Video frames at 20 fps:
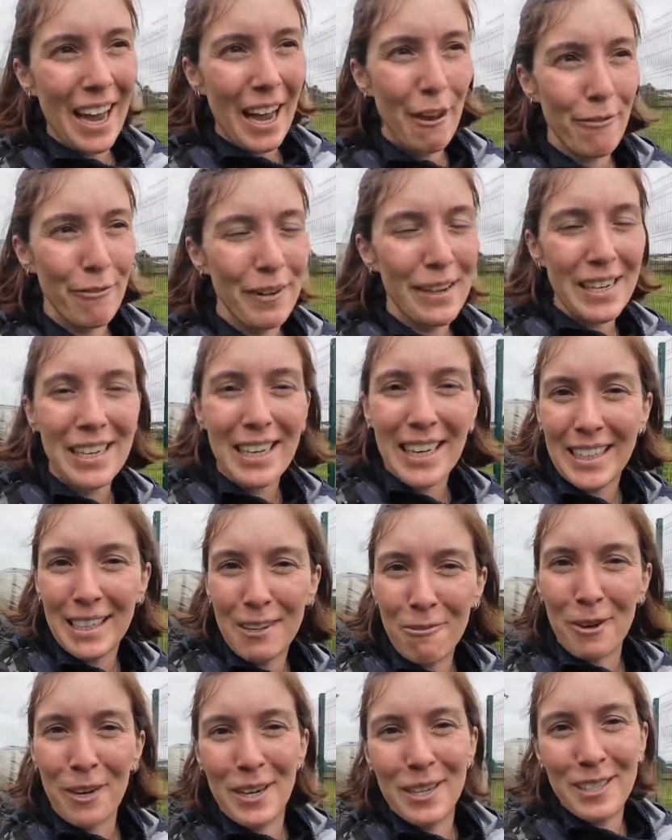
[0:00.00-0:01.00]
I felt like
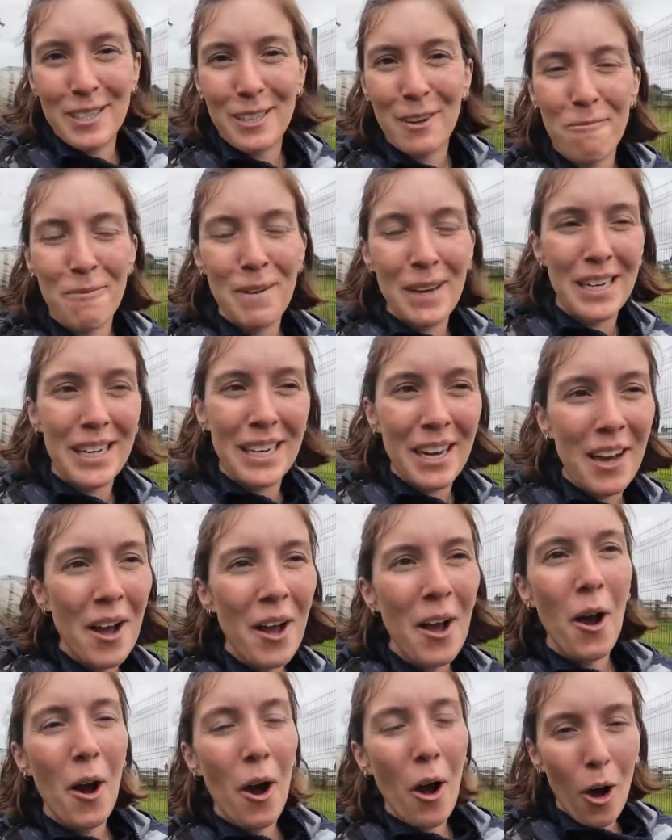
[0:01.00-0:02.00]
there were so many
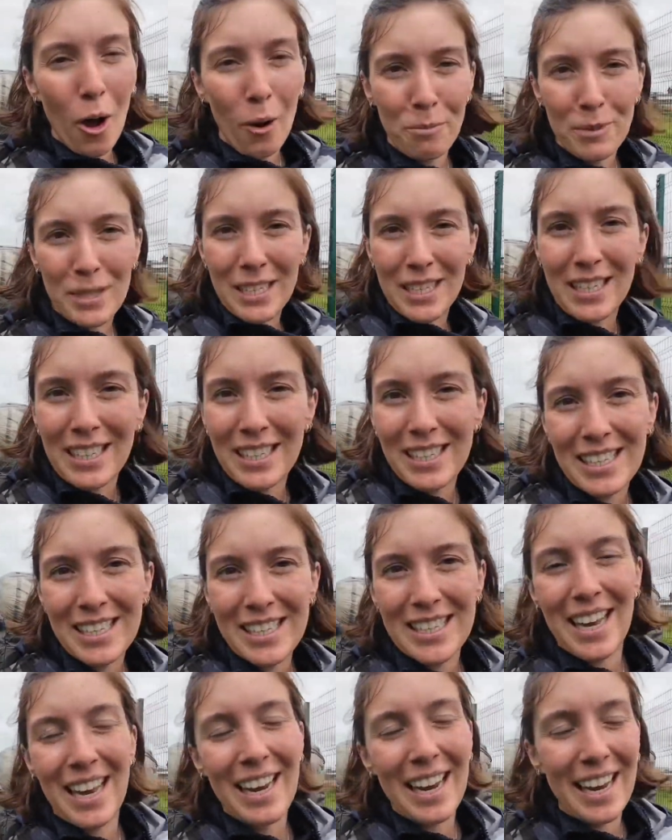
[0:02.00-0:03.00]

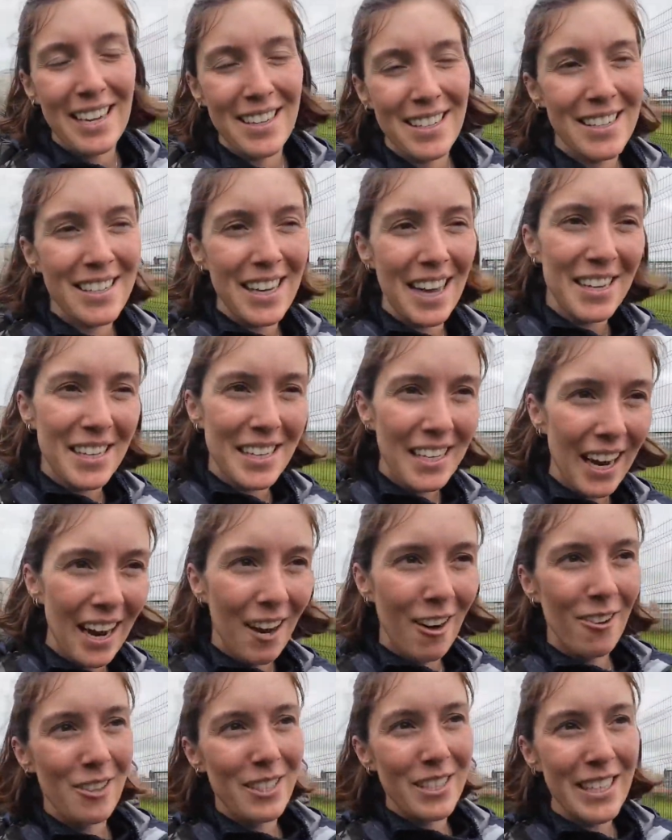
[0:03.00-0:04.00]
obstacles, like starting
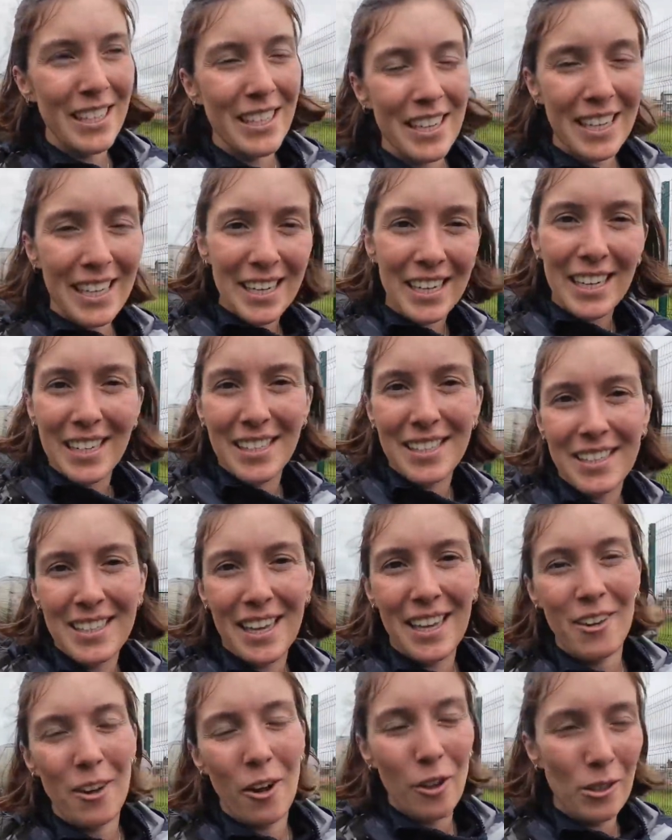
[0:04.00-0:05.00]
out in the heat,
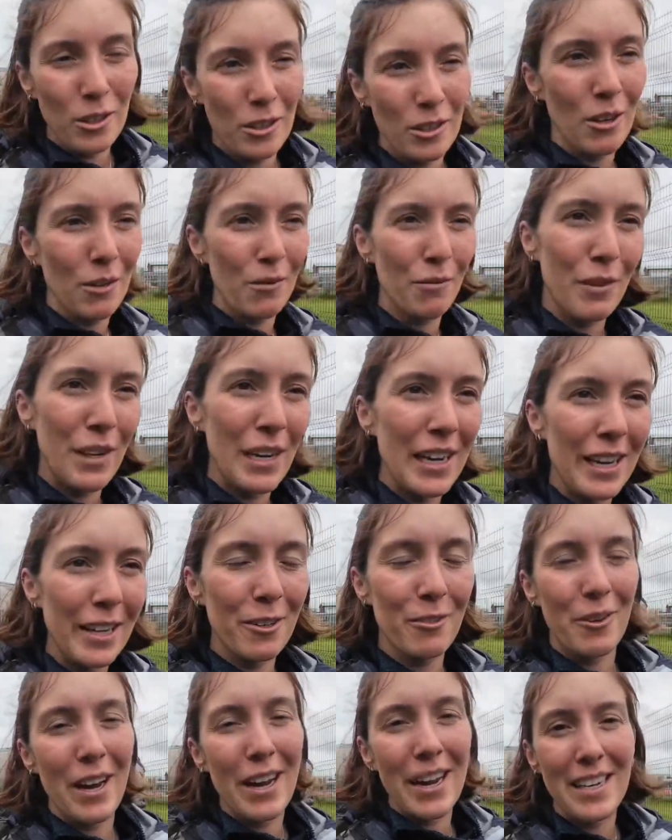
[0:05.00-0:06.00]
then Otto not feeling
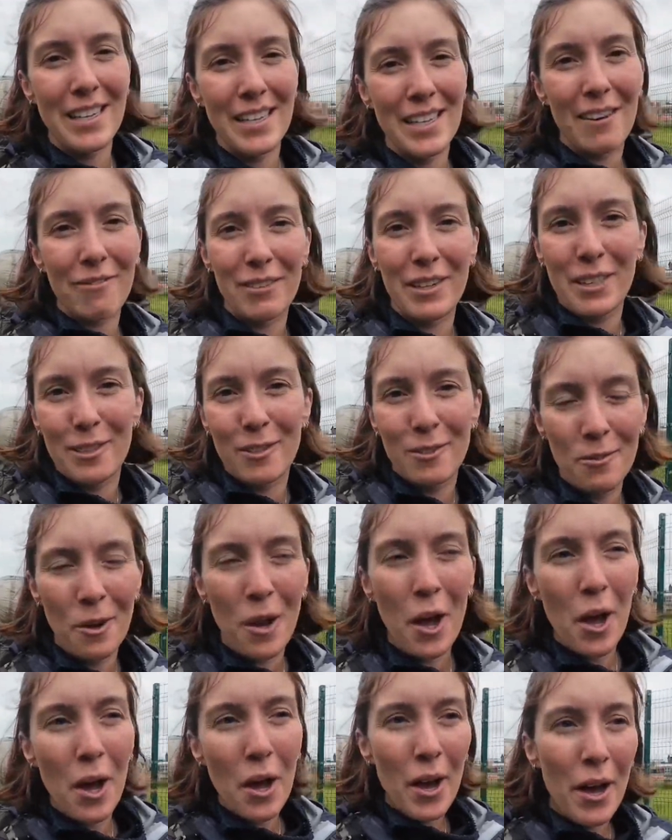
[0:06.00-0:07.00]
great, having to
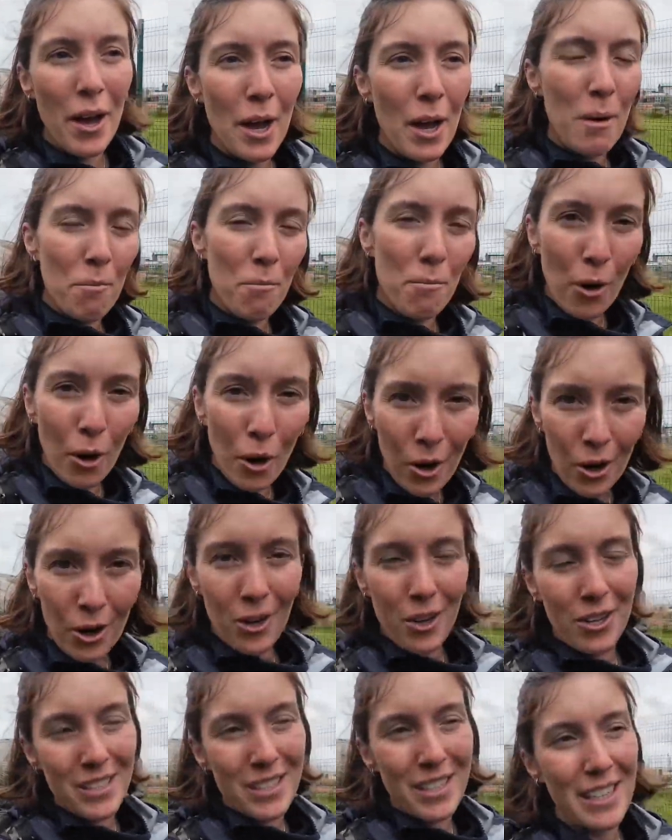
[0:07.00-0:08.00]

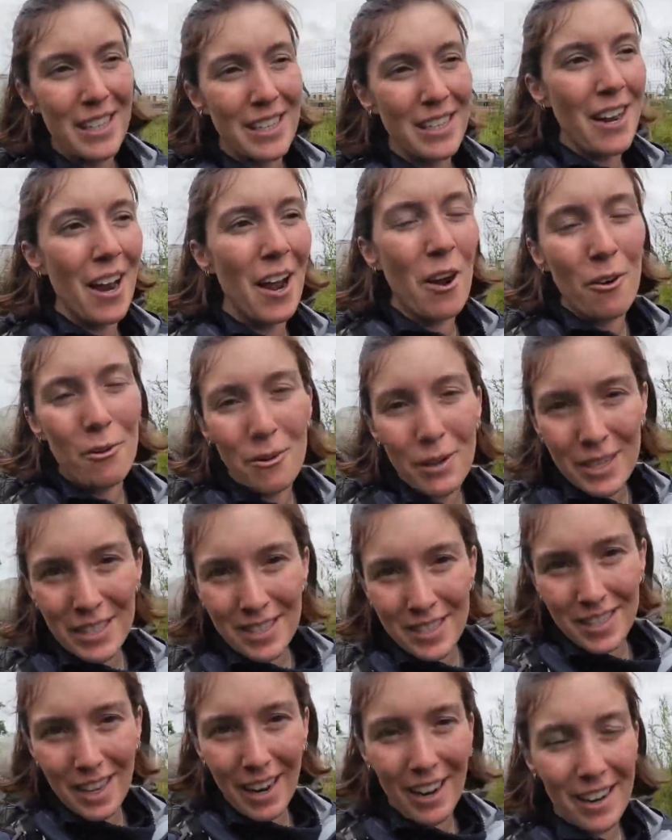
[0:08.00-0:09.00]
pause and
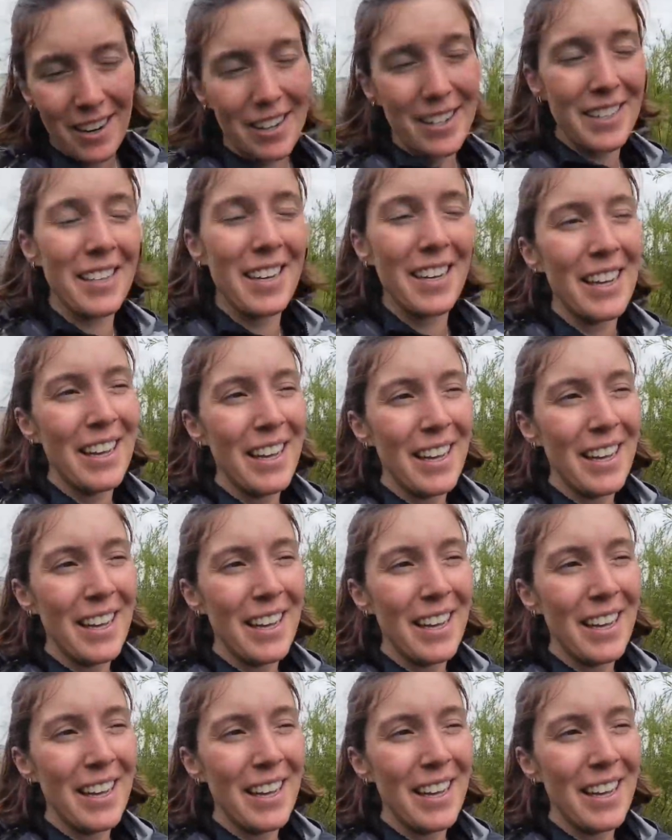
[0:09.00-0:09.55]
restart,